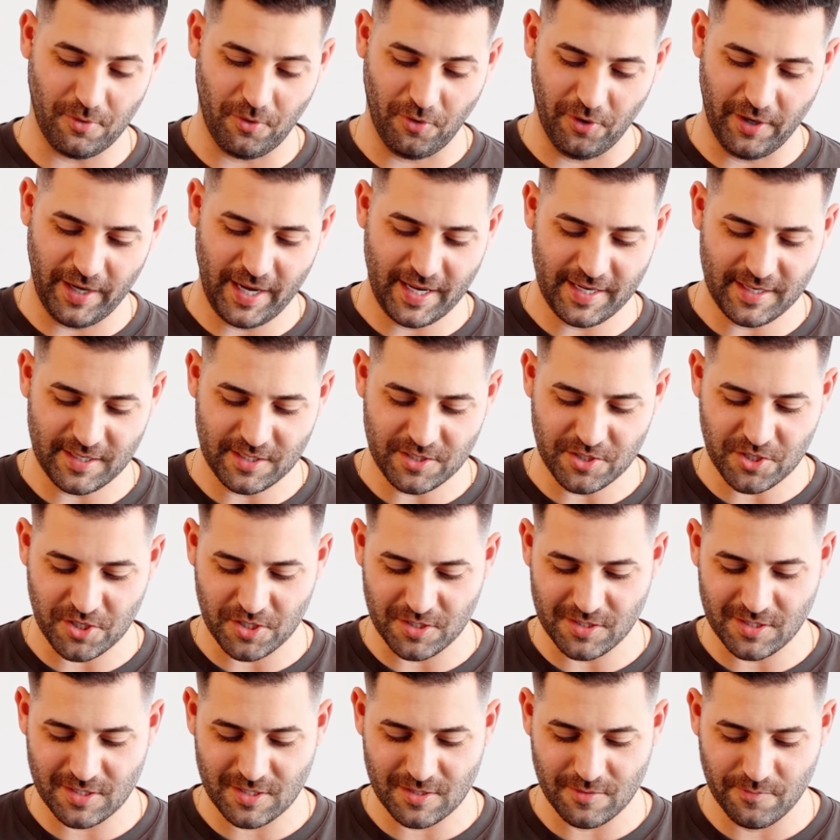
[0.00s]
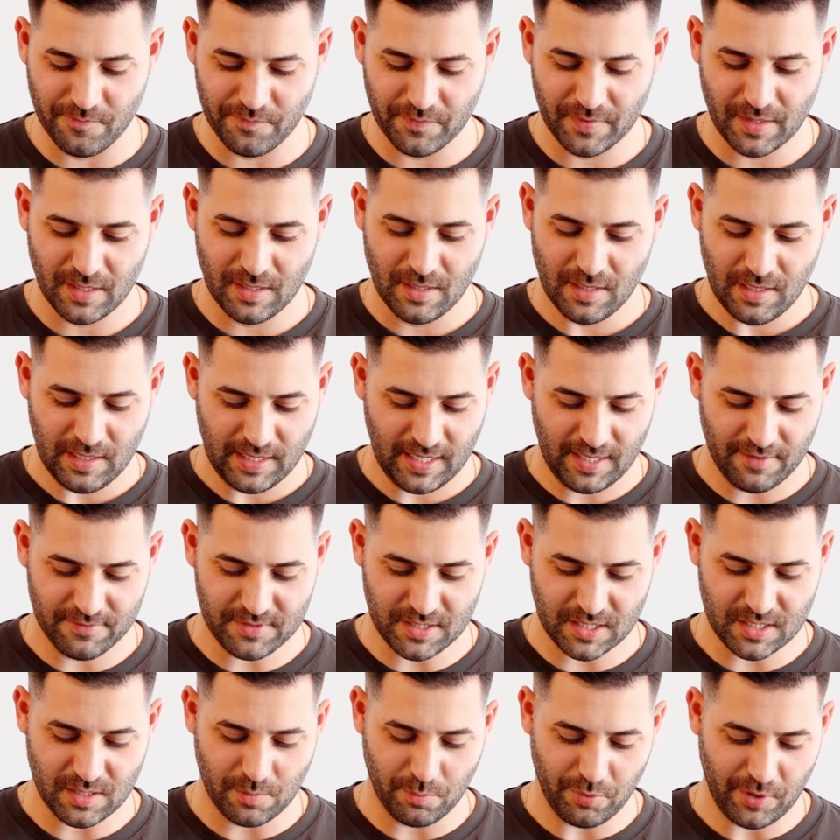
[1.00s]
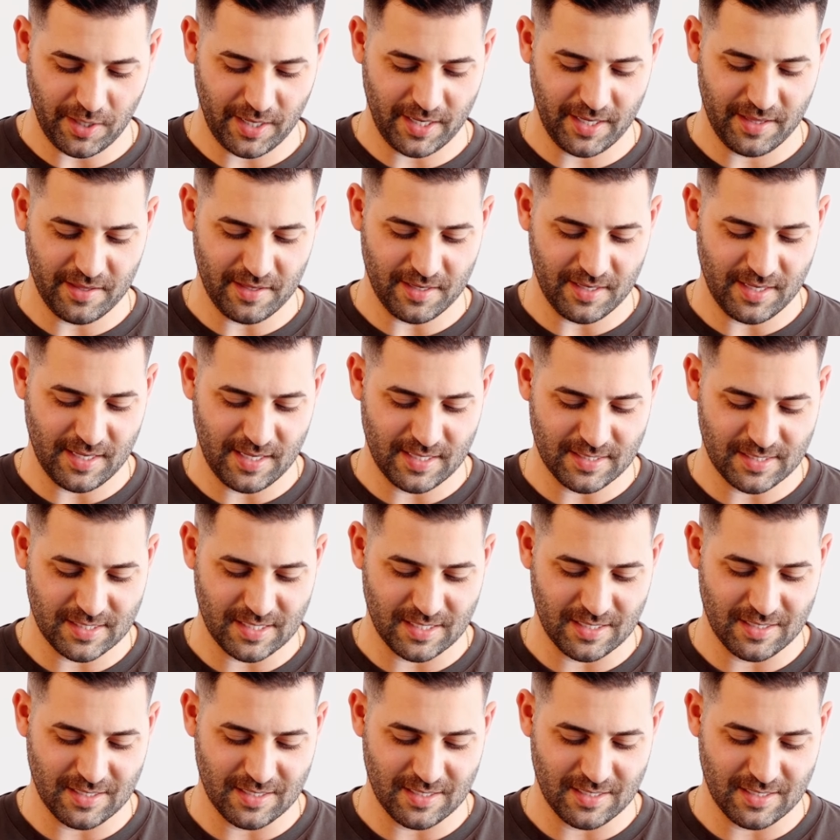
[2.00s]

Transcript: or 8 inches gives us a brownie that has